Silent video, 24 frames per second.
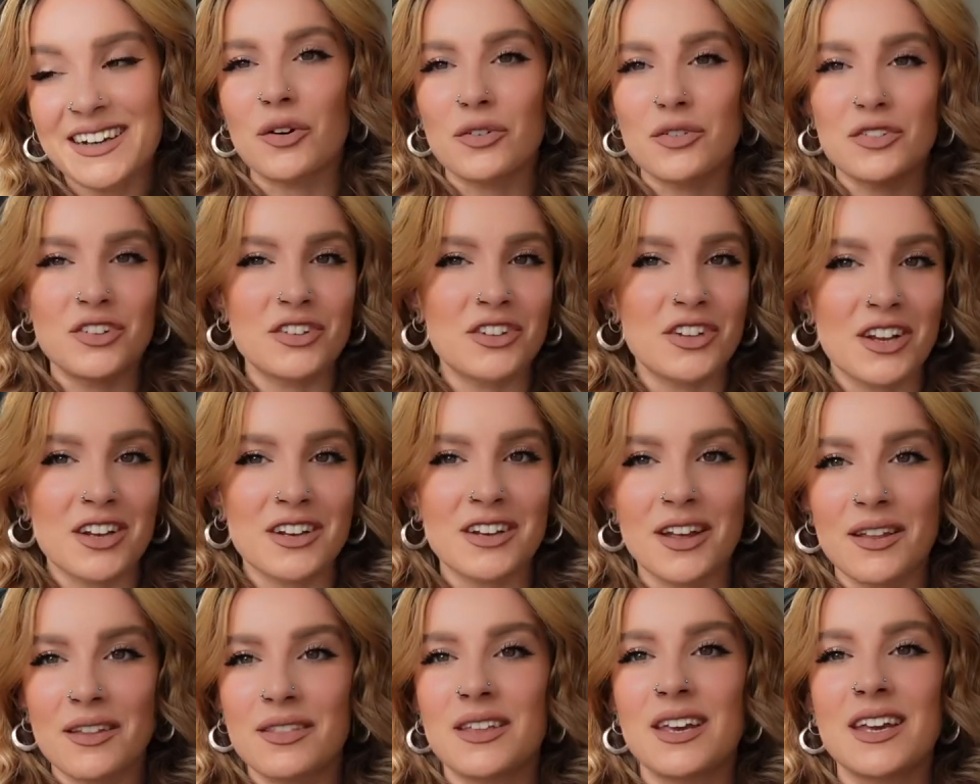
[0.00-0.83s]
Obviously done
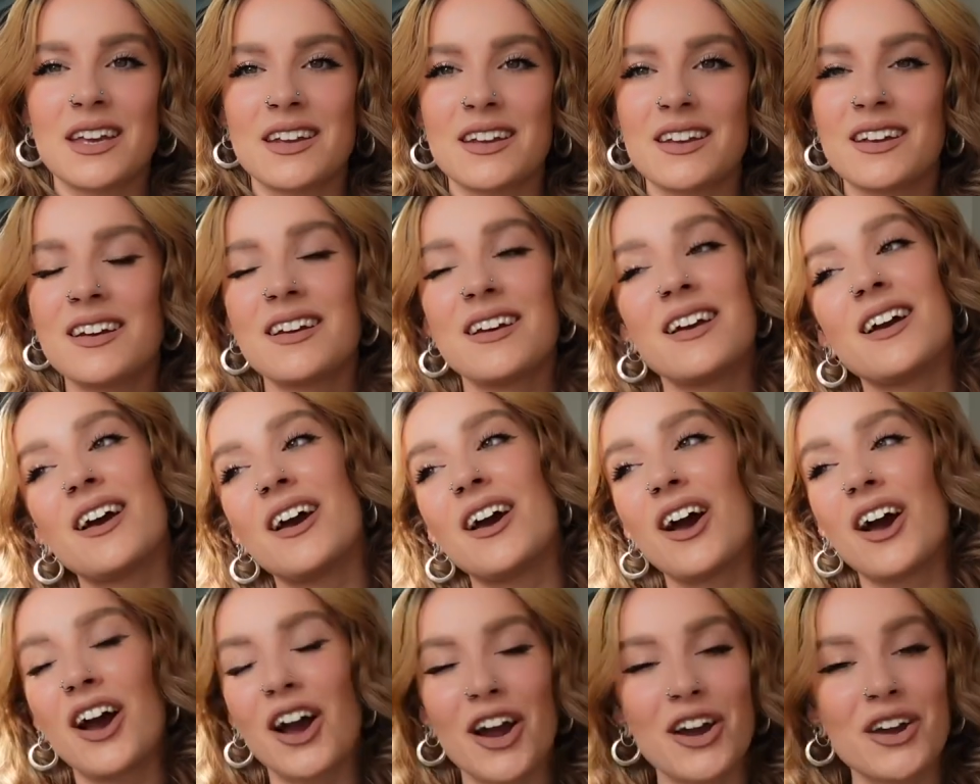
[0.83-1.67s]
nothing
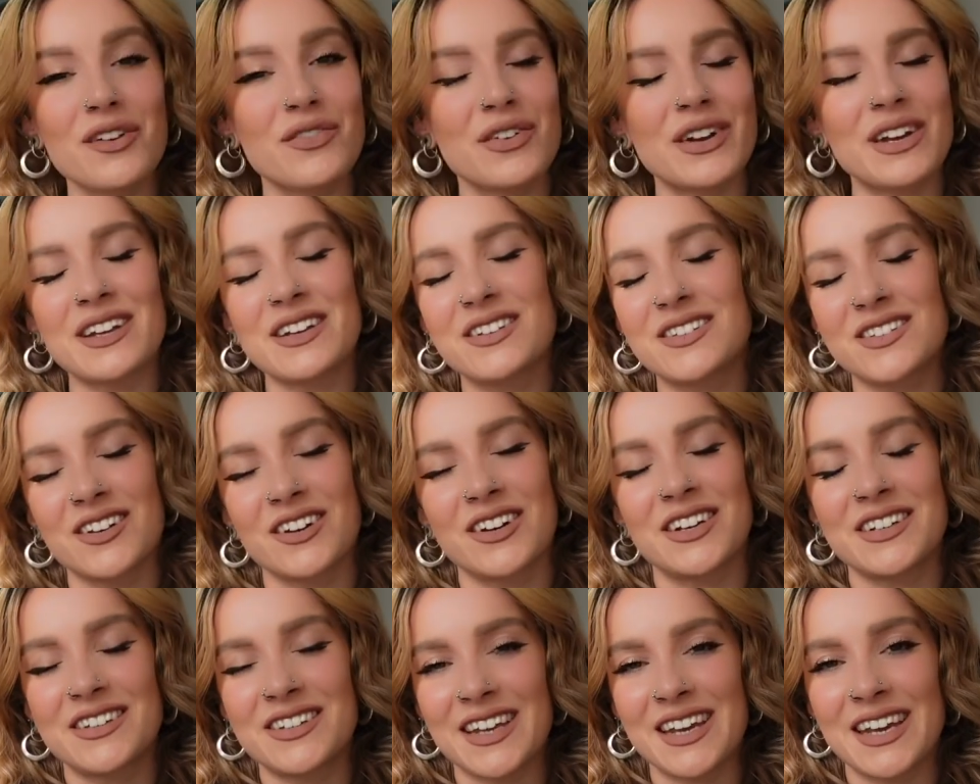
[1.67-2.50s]
overly
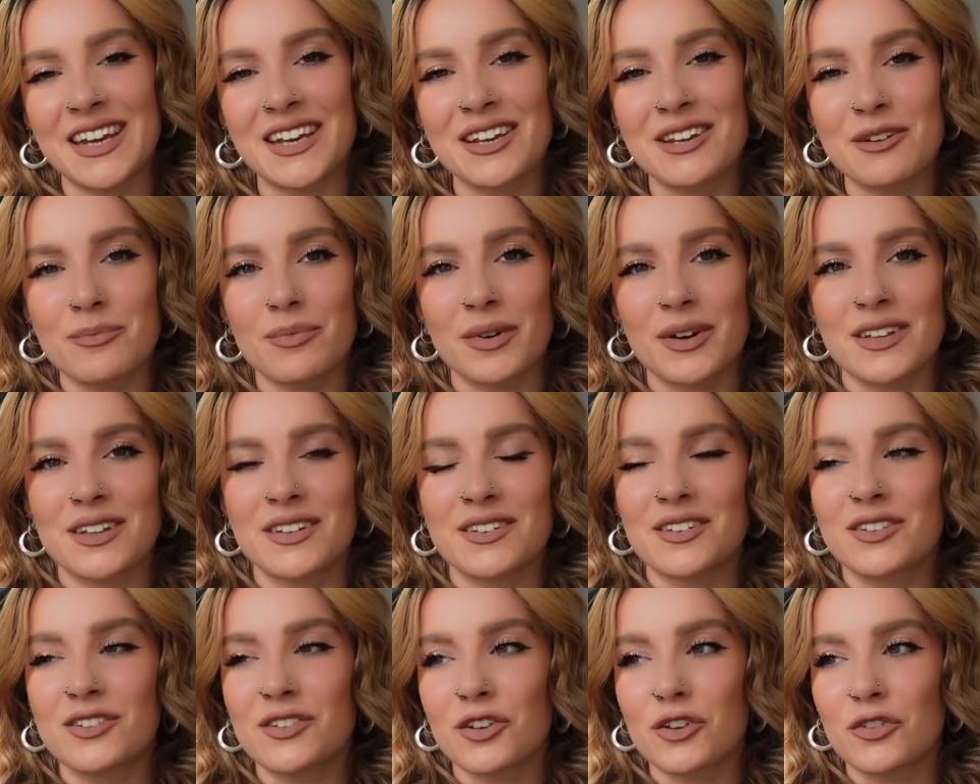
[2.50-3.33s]
exciting, but this
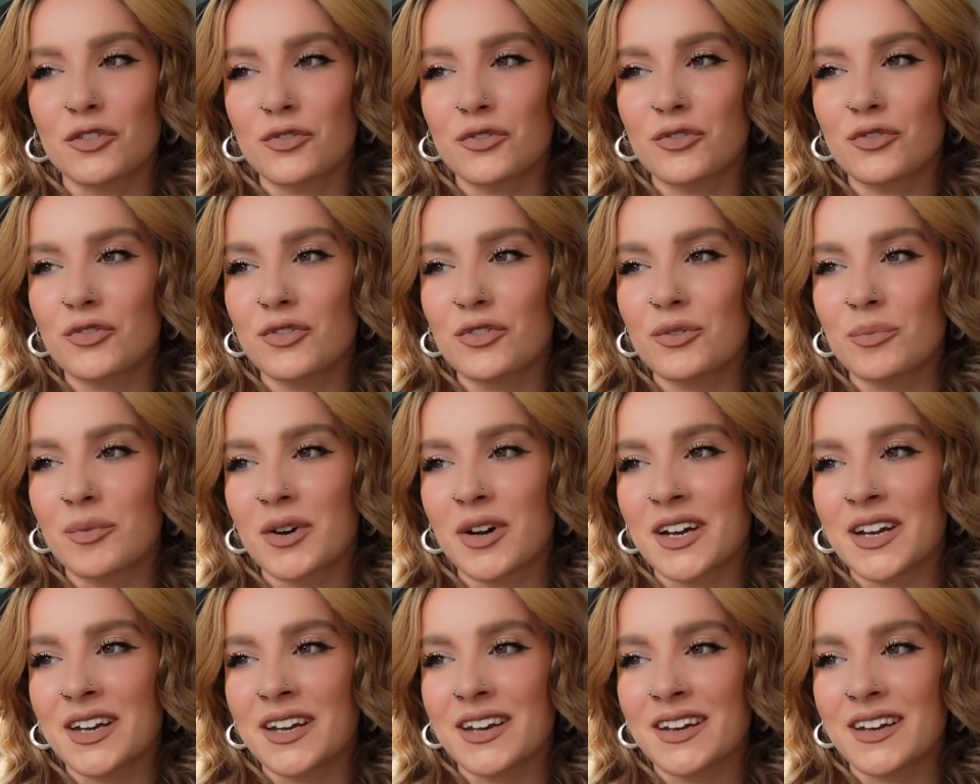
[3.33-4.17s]
is sort of
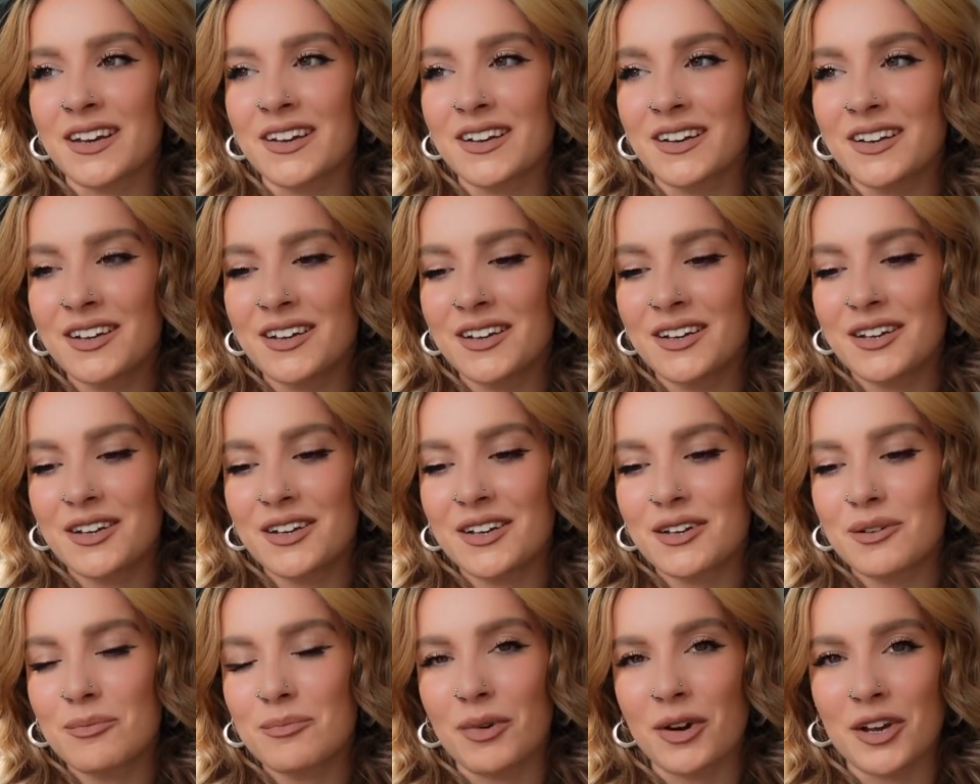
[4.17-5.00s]
my uh,
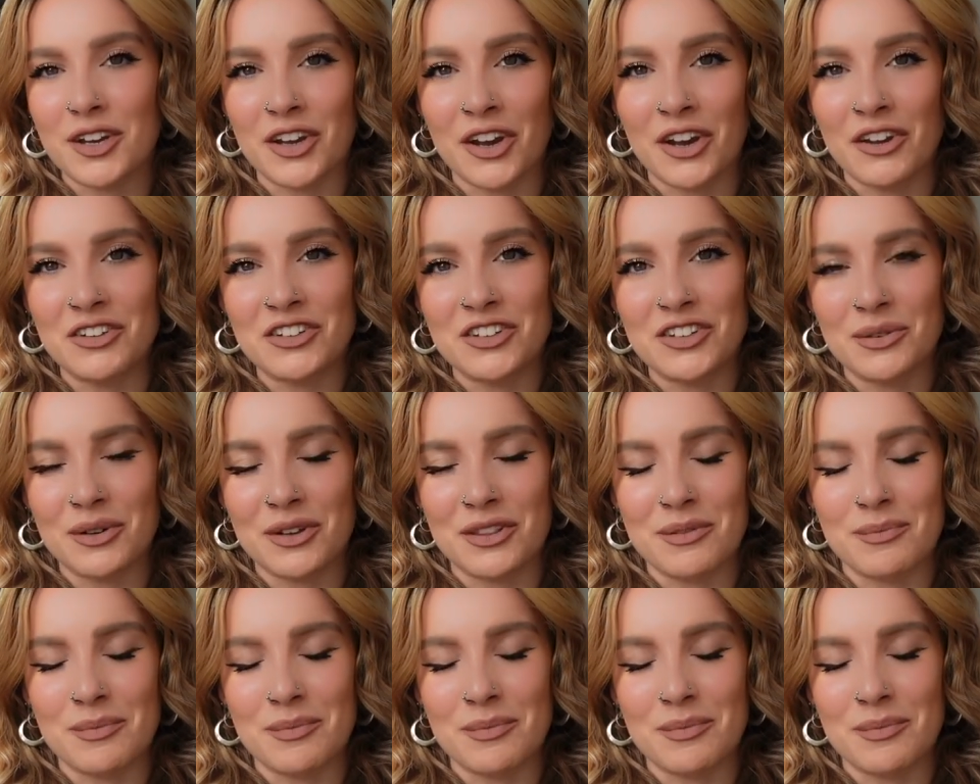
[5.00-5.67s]
my go-to at the